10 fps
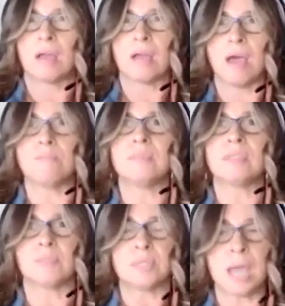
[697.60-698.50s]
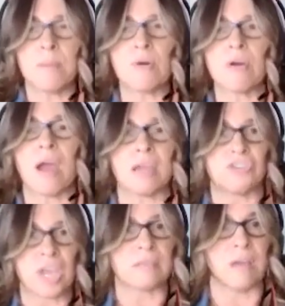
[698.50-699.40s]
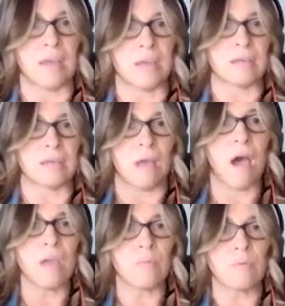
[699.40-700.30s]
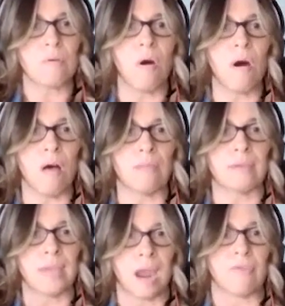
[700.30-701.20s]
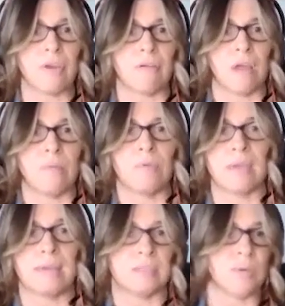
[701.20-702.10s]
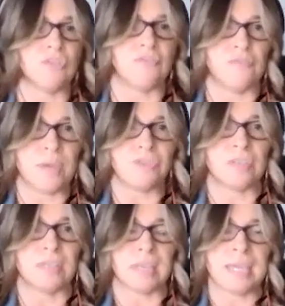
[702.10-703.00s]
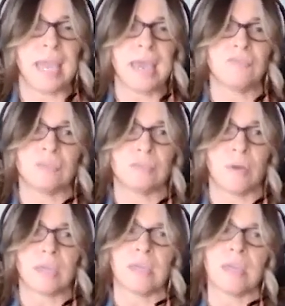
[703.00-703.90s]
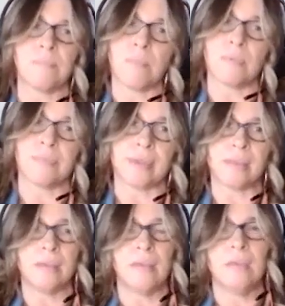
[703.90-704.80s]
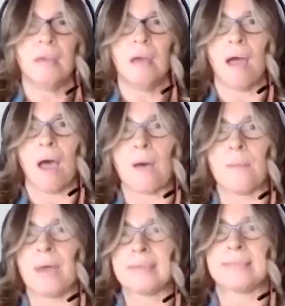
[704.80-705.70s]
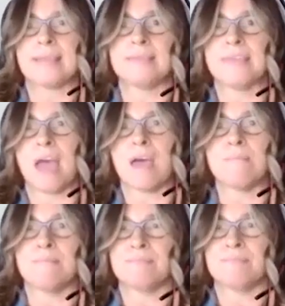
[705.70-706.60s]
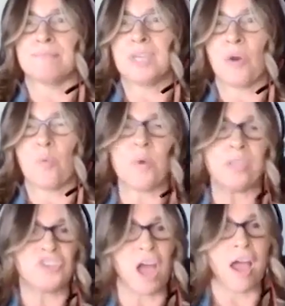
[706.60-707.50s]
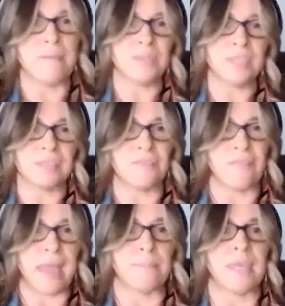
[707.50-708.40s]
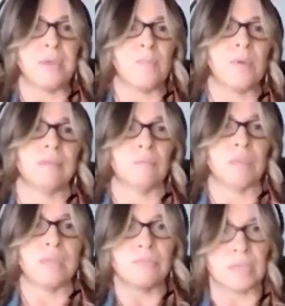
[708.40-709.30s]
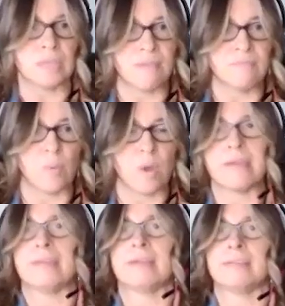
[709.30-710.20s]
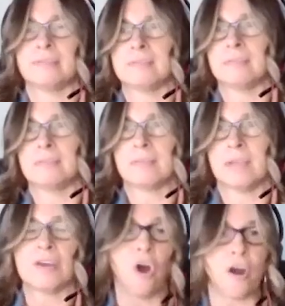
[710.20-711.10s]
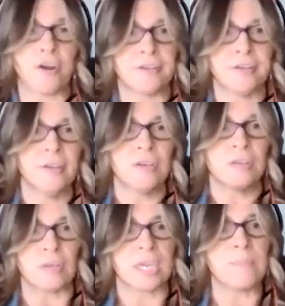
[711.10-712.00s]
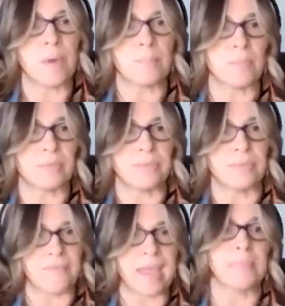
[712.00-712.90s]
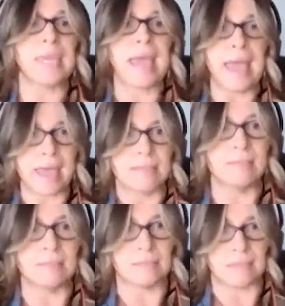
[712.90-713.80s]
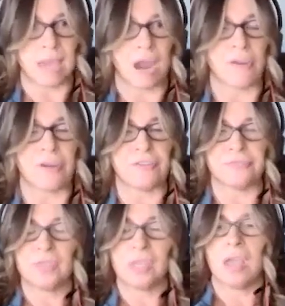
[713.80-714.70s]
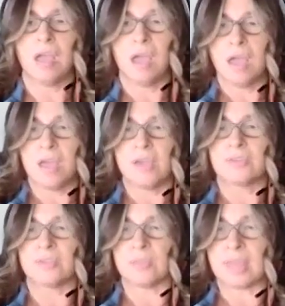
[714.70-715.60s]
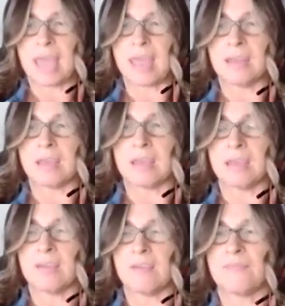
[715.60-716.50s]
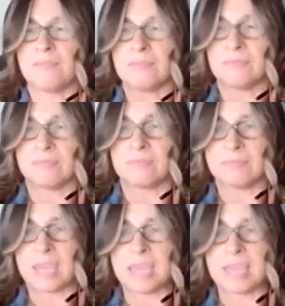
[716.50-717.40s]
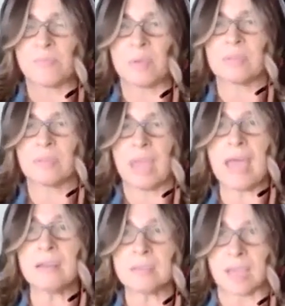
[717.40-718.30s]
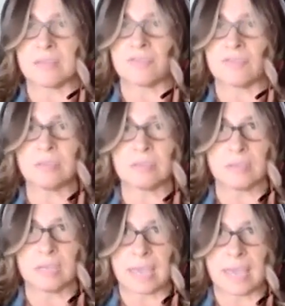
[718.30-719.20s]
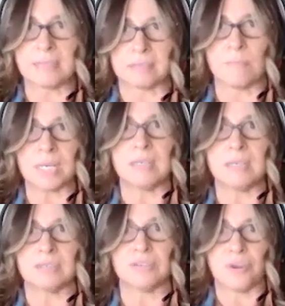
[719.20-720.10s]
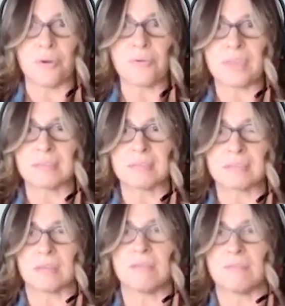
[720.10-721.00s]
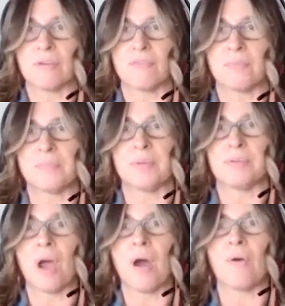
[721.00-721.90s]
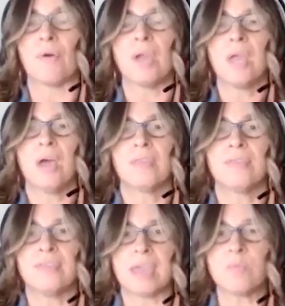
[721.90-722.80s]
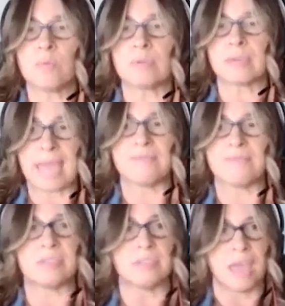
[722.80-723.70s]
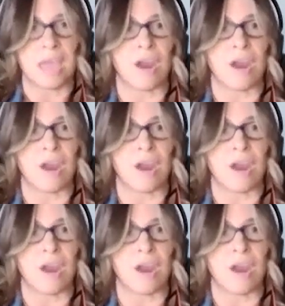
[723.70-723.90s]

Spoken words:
Come September, I checked on it, because I will call the carrier and I will get as much information as I can, just so I can keep up with it. I send them, you know, wind chimes to the family when they lose a loved one, and a card. So I keep up with the family and the carrier. So then what Aetna does, just in case somebody needs to know this, because I don't know if people know, they will canvass the